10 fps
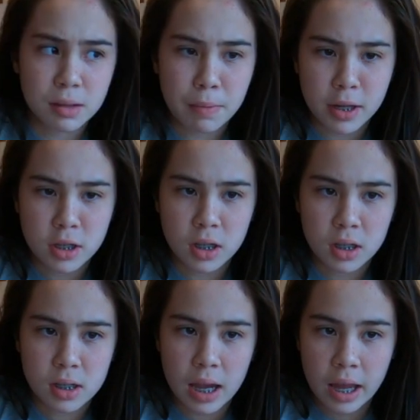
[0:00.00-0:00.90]
bed
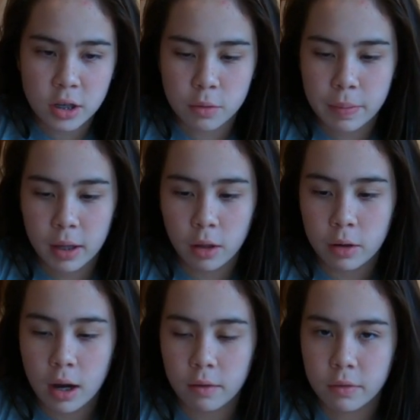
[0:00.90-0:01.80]
sheets and your pillow
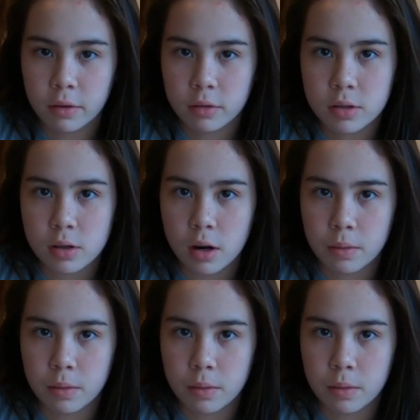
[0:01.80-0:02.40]
covers are